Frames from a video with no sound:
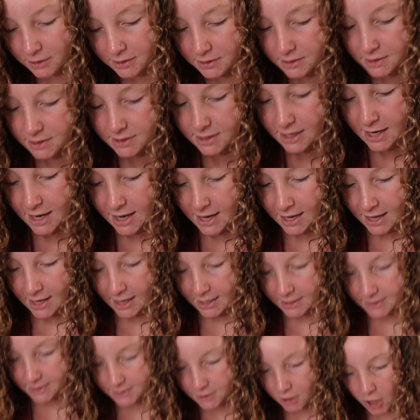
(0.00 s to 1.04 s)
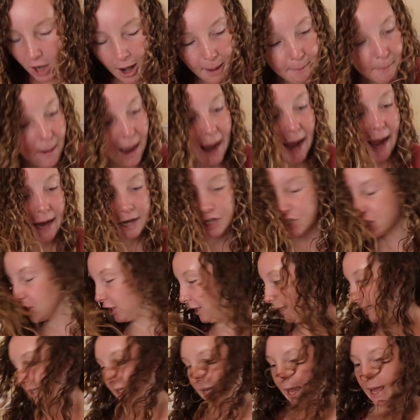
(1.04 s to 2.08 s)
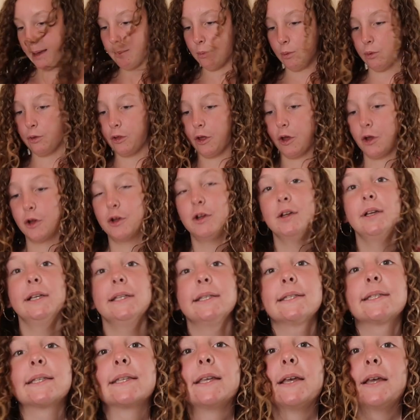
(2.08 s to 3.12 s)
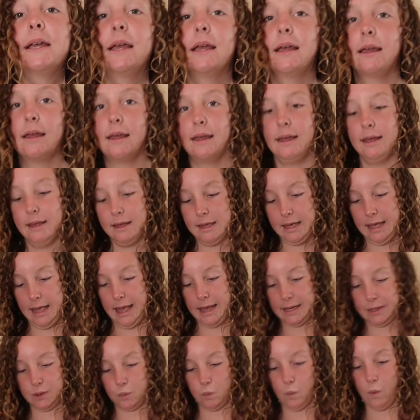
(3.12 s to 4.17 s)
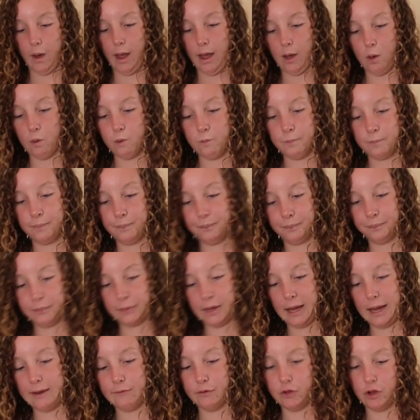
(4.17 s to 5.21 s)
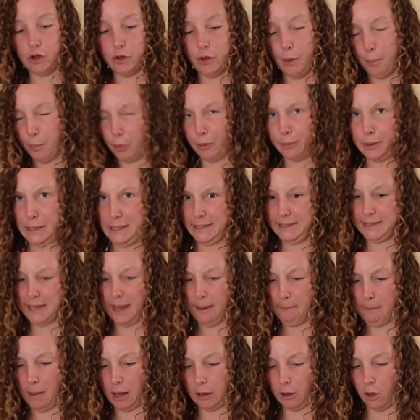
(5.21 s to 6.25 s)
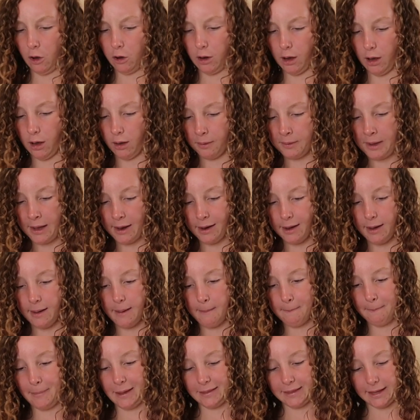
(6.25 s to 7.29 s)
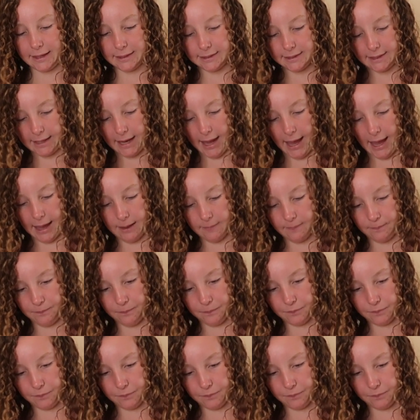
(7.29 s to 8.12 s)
ones. So I might actually label those as well, even though they'll probably stay in my locker, but that's okay.